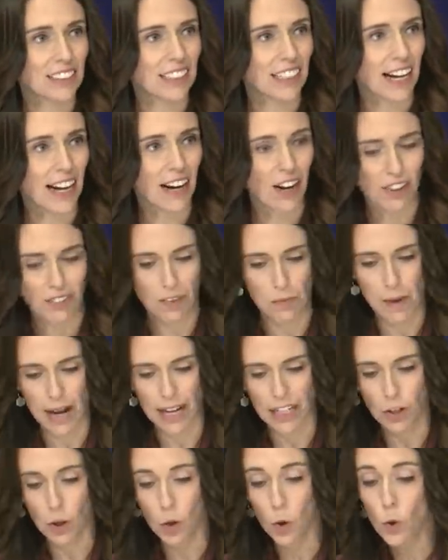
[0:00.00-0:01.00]
Yesterday, I
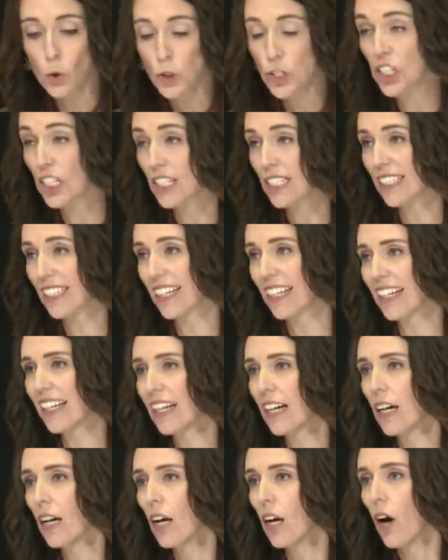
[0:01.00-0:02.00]
remain cautiously
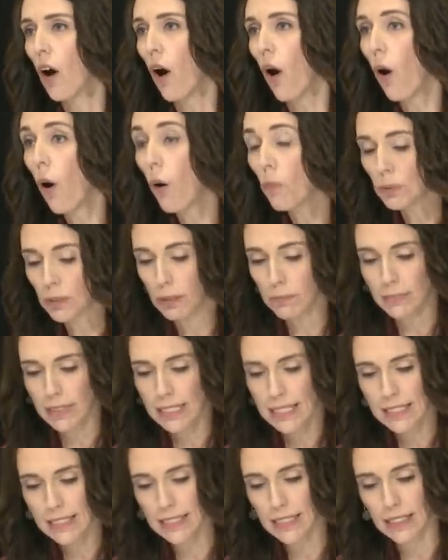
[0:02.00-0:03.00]

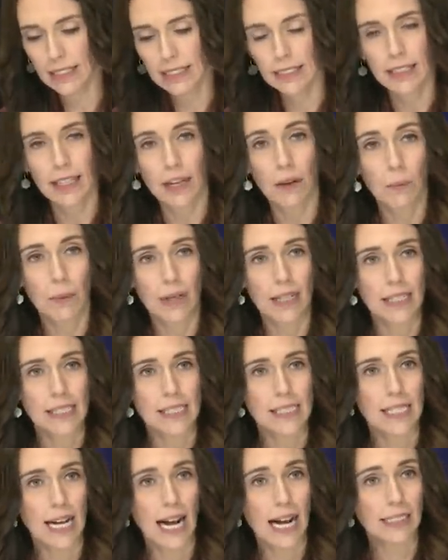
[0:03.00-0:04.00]
optimistic that we are
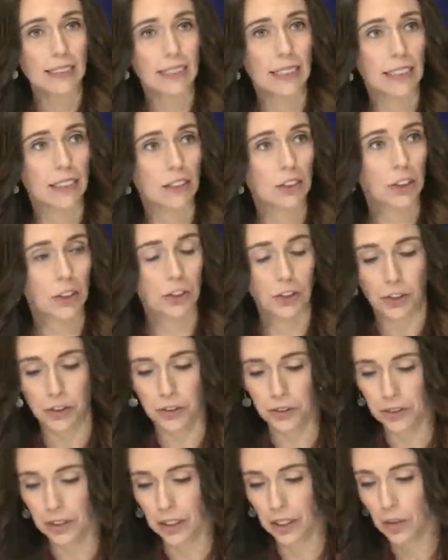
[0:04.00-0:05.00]
starting to
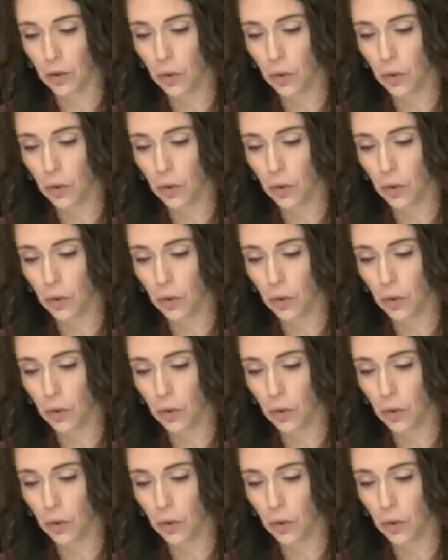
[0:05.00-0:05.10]
turn